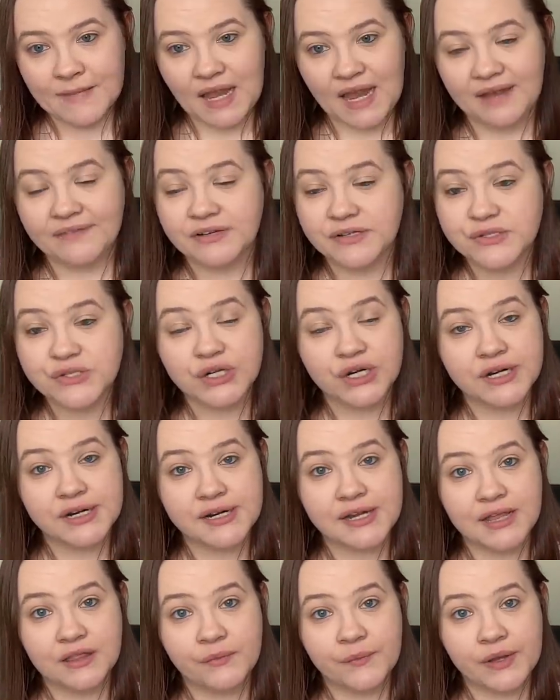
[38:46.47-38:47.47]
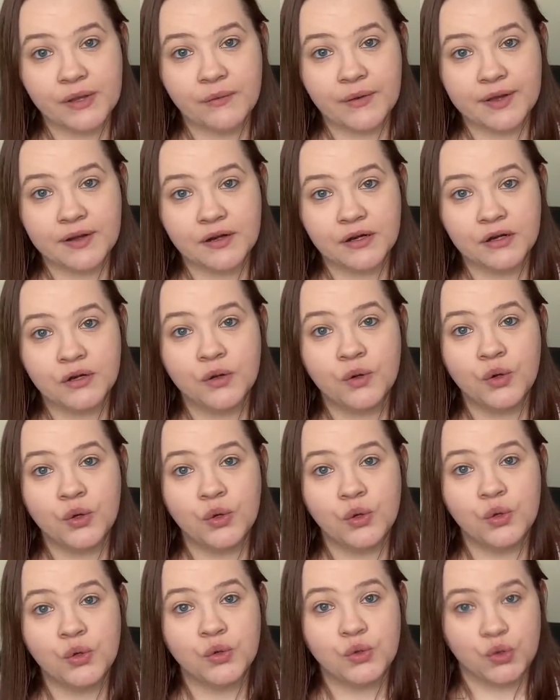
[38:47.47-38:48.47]
Have I started Halloween Quaker?
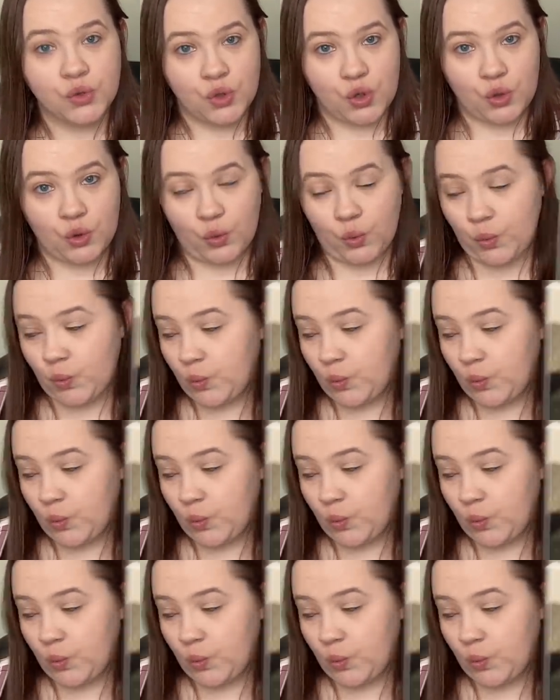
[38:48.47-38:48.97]
No.